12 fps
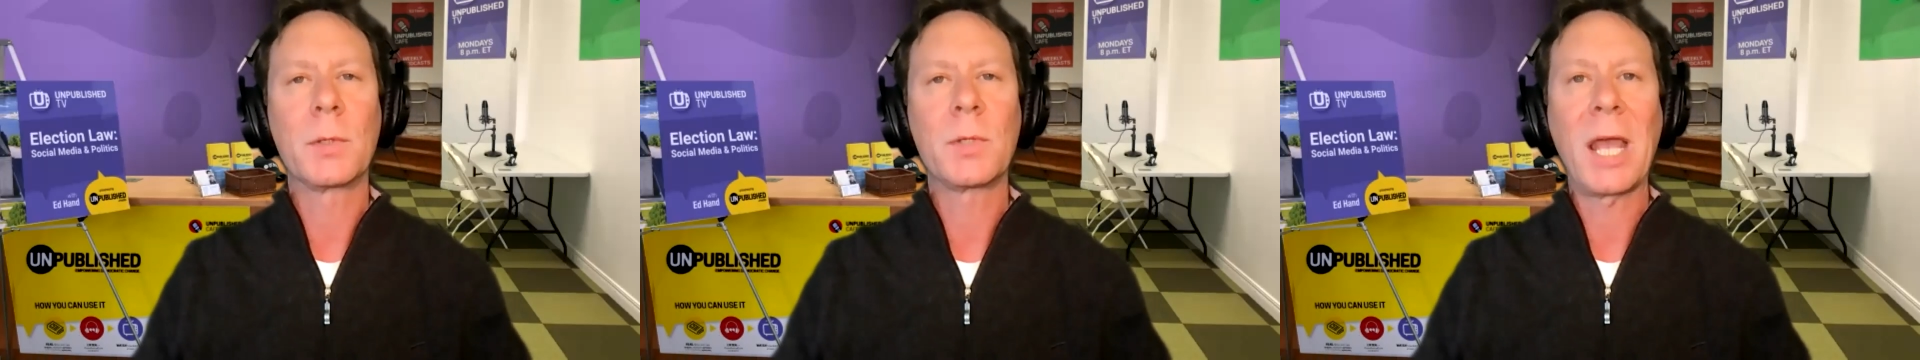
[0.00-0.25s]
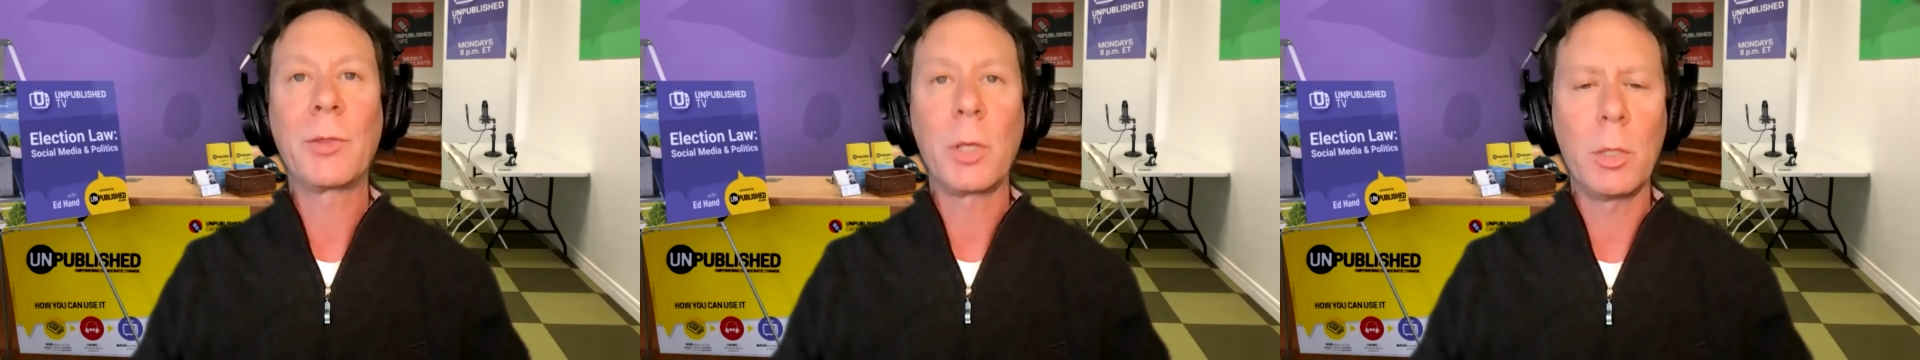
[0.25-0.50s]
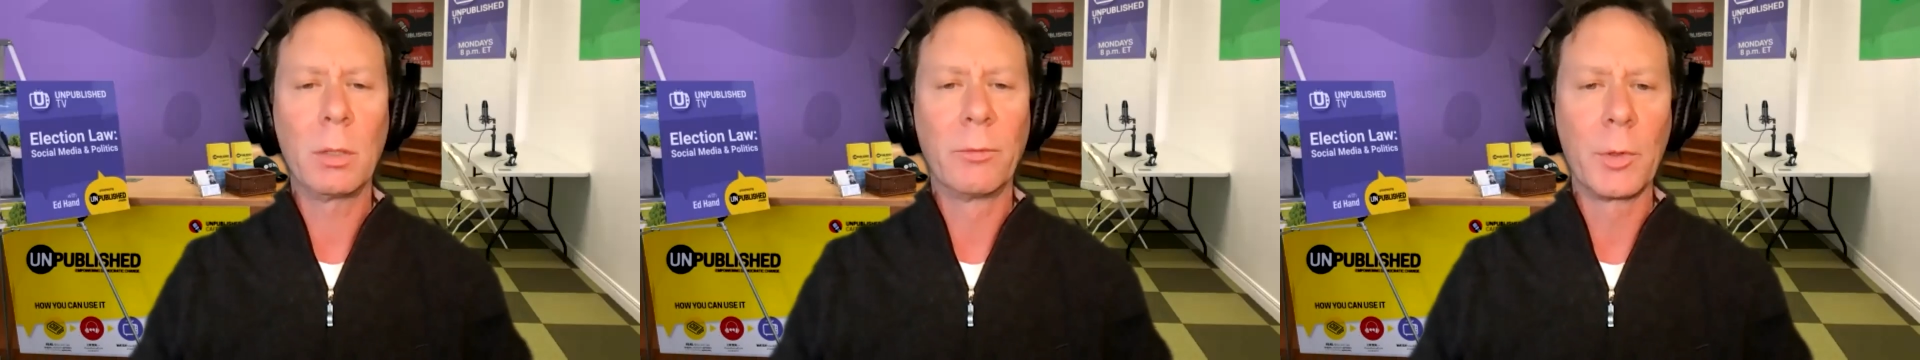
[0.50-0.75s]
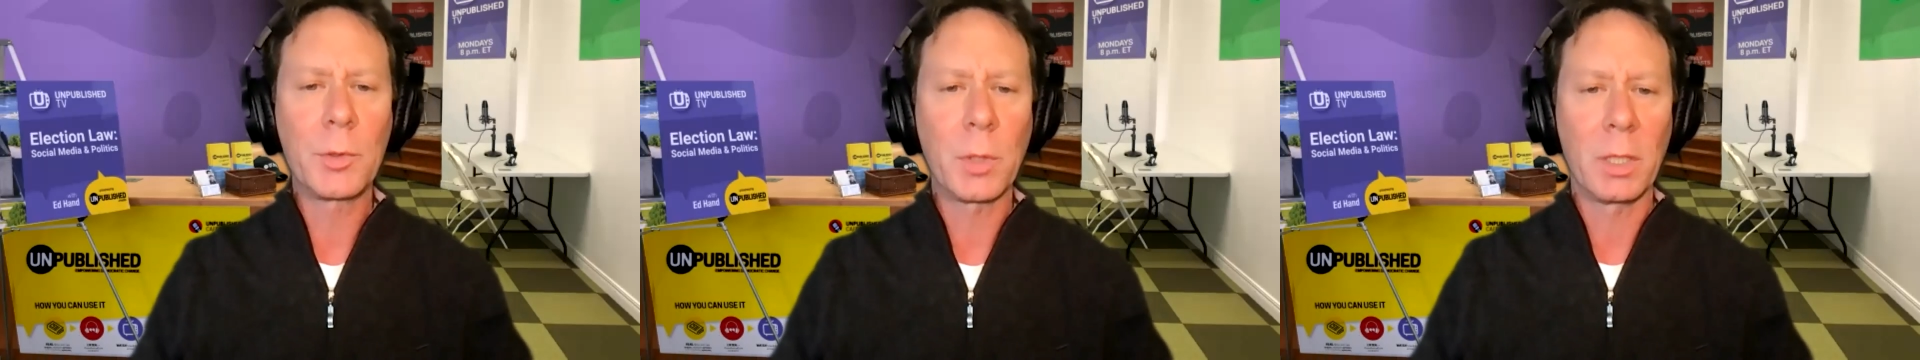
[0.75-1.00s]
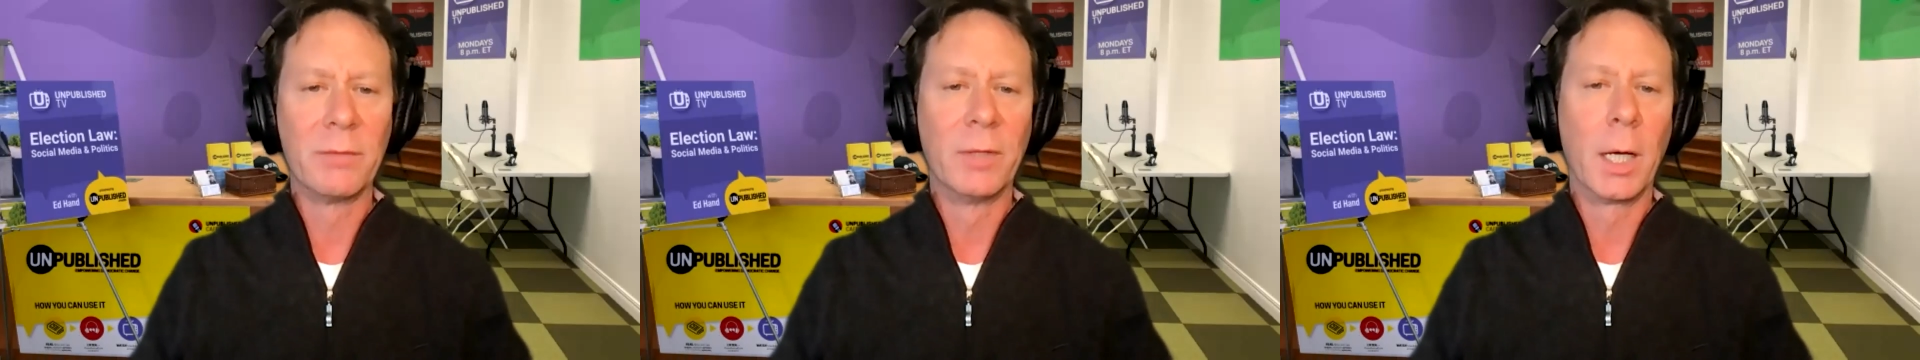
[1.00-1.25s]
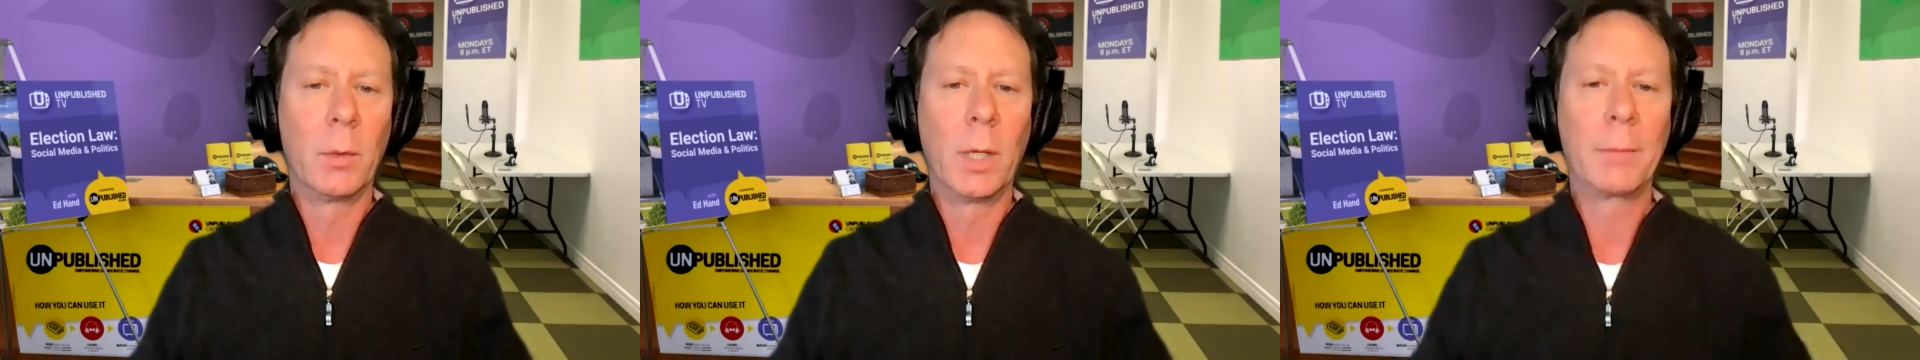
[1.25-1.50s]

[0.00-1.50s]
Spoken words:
at the University of Ottawa.